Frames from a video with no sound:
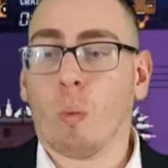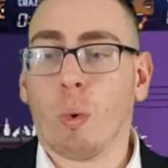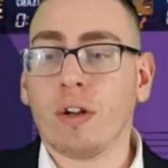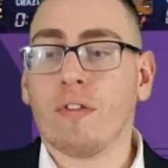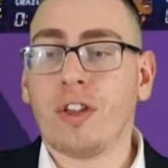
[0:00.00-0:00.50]

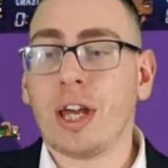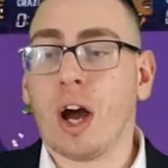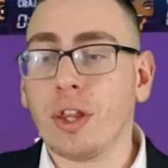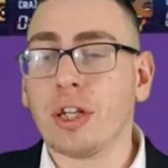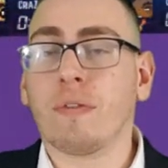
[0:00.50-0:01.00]
One of
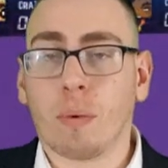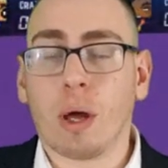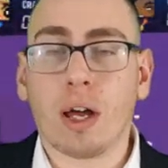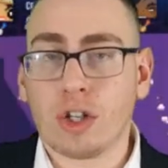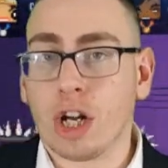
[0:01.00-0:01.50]
the
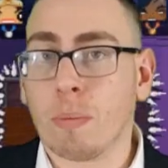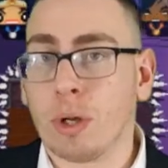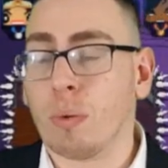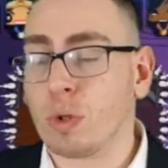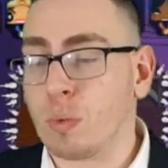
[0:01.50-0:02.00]
other
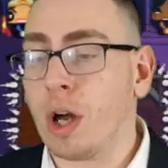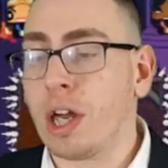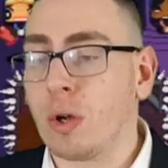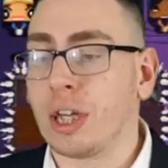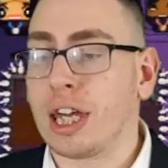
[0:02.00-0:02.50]
gentlemen that was
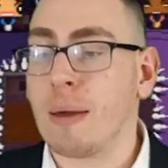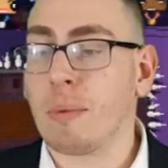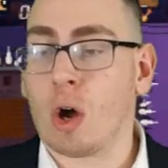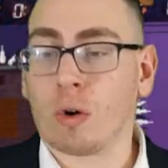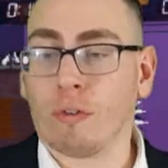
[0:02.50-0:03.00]
working on the game,
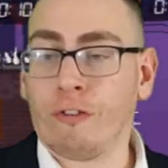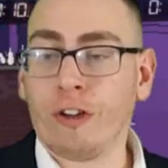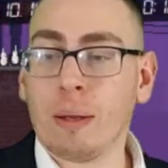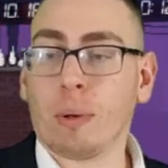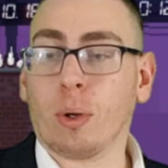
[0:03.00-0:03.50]
a guy called
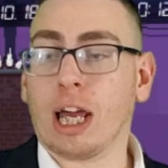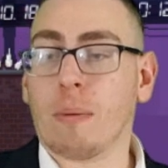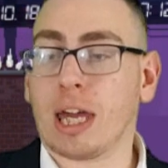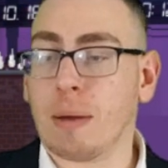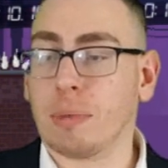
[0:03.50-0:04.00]
Philip, who
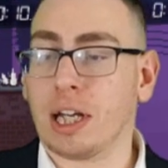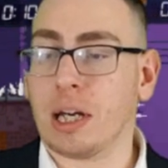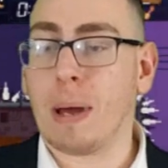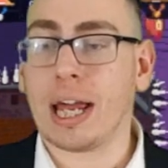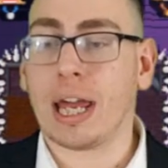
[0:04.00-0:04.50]
later became the
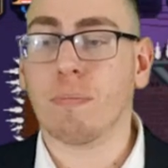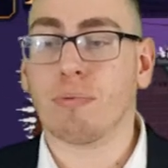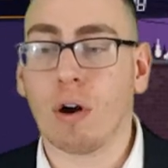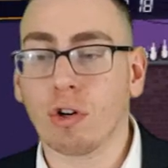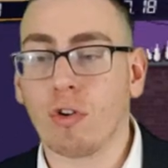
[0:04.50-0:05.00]
lead back-end
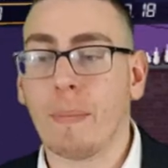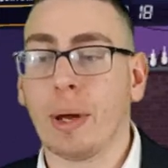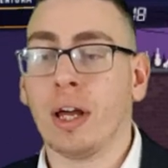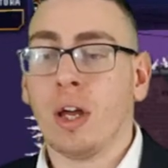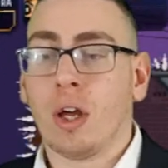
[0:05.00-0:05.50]

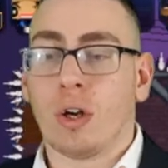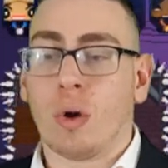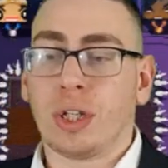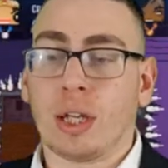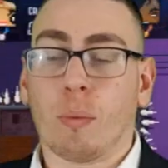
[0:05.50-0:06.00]
programmer,
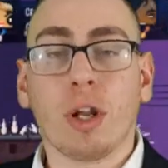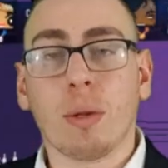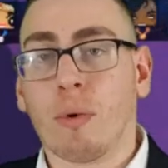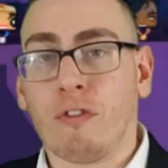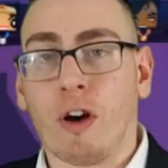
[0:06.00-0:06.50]
noticed that one of
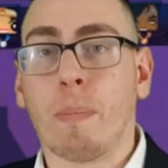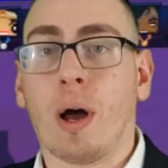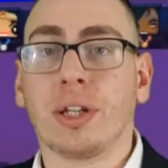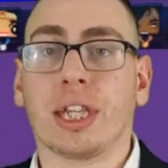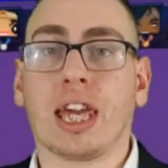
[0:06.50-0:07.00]
the more fun
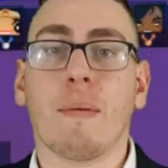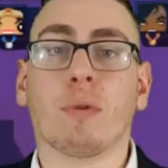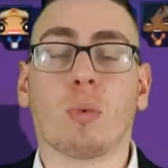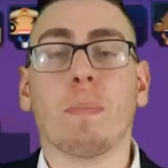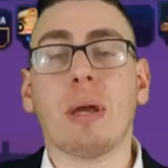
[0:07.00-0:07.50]
parts of the game
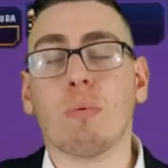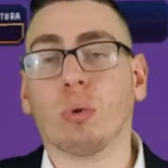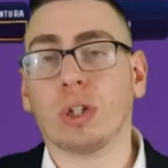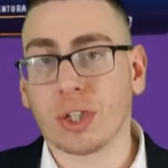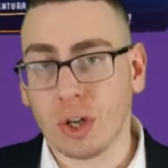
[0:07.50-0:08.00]
was when
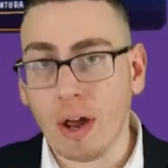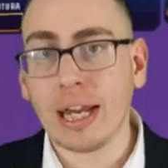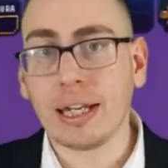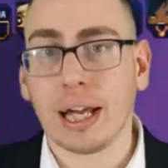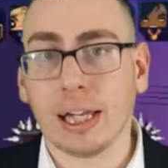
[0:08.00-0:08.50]
people
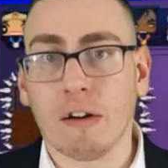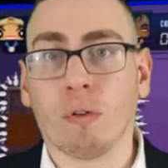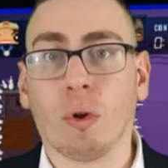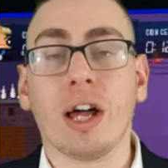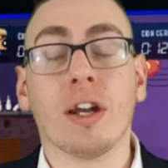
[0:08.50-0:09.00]
designed a
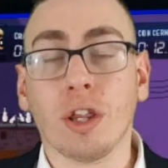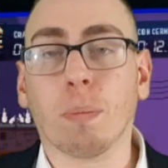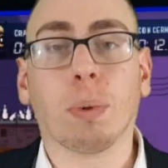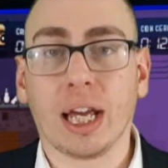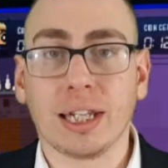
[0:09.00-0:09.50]
level and
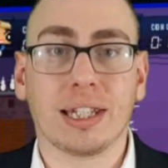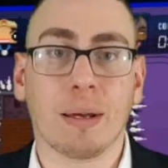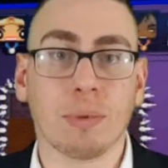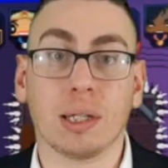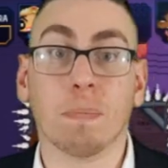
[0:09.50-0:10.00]
other players
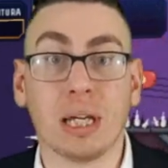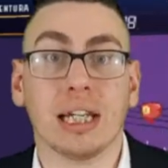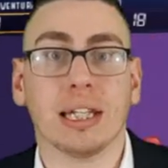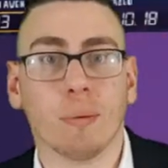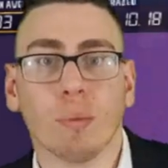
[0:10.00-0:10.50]
attempted to
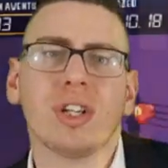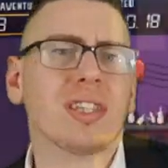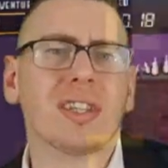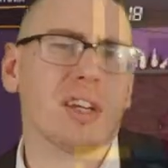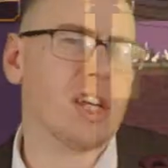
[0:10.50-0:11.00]
beat it, which isn't a